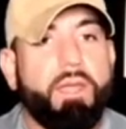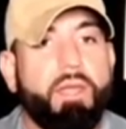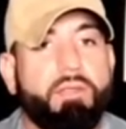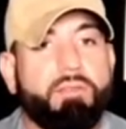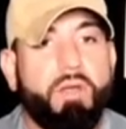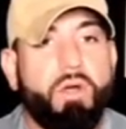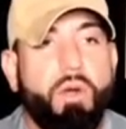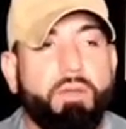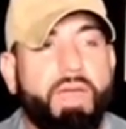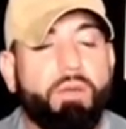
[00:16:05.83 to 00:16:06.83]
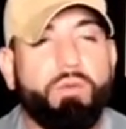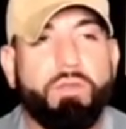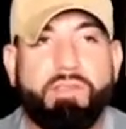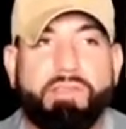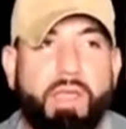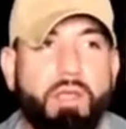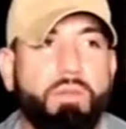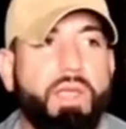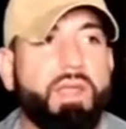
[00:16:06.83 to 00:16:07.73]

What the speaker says: And so that really scared me.